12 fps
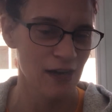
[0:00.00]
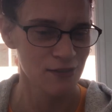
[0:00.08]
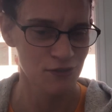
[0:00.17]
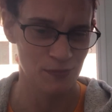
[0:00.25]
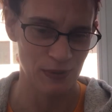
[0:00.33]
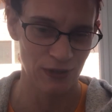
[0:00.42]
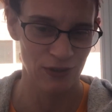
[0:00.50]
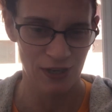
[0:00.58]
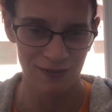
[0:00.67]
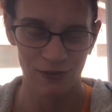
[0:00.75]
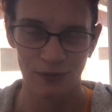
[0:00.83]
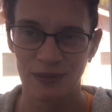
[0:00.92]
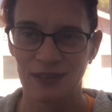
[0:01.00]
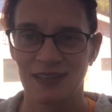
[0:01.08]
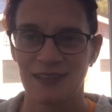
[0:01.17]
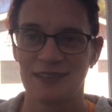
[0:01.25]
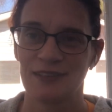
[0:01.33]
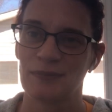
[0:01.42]
I should pick the devil, but
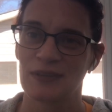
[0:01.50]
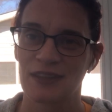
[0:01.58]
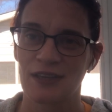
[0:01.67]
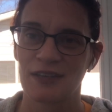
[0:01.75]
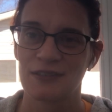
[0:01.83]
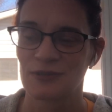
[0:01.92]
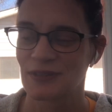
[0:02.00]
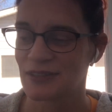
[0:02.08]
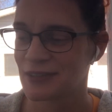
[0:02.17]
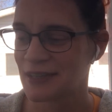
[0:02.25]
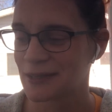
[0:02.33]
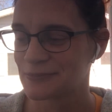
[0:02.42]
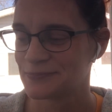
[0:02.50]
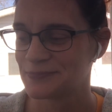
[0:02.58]
then you put thought into it and you're like,